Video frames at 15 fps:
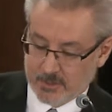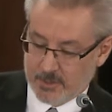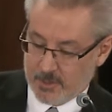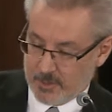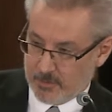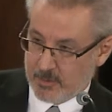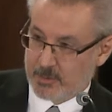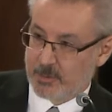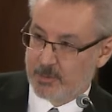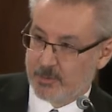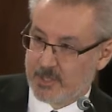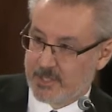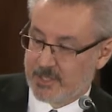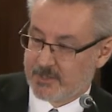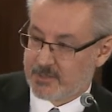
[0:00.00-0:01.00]
They're
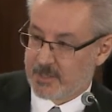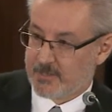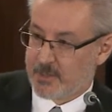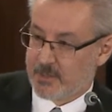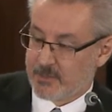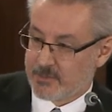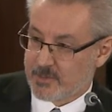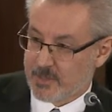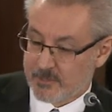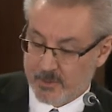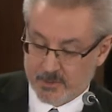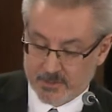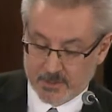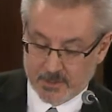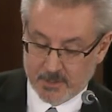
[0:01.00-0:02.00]
included in some of those
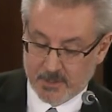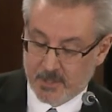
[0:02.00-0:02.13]
numbers.